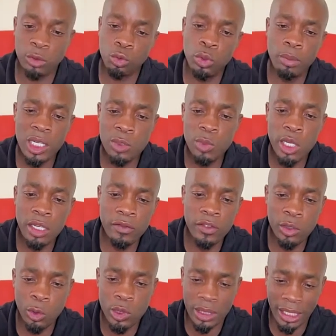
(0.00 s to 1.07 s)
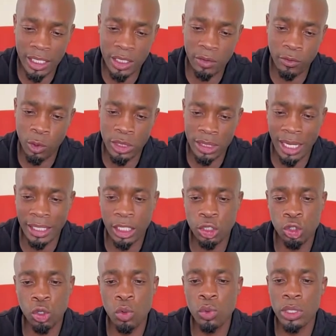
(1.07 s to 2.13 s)
we must be having those reservoirs that are
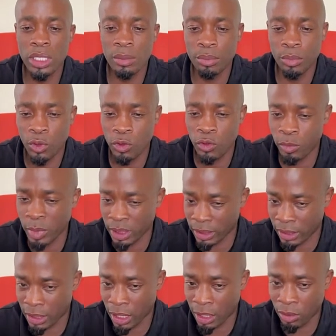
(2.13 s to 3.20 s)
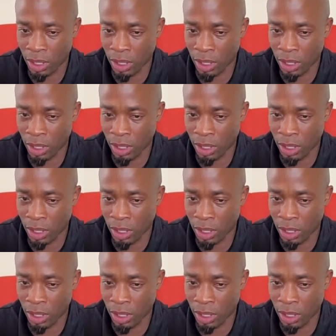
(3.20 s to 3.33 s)
showing improvement now.